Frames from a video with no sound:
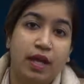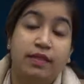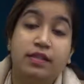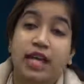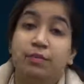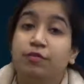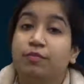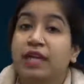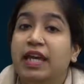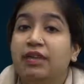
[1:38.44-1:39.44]
the type of
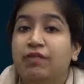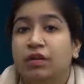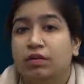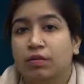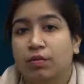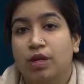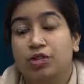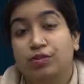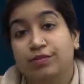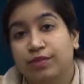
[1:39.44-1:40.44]
behavior one
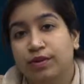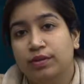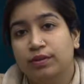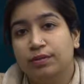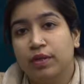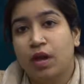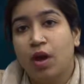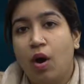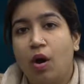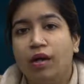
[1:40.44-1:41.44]
should follow,
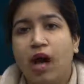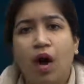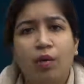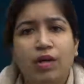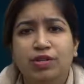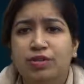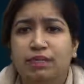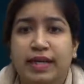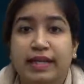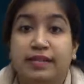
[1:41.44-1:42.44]
or how one should
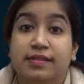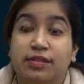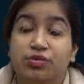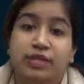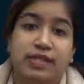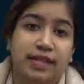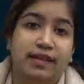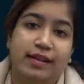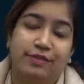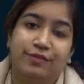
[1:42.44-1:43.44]
make decisions in
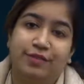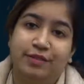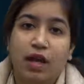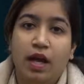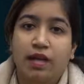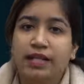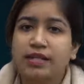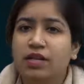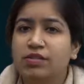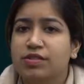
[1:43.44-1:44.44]
life.
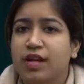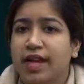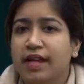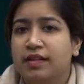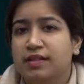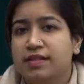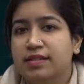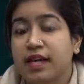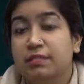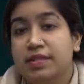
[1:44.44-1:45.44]
Let's now try and
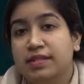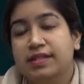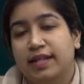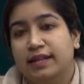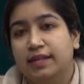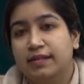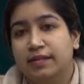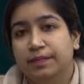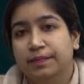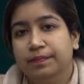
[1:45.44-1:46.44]
understand business ethics.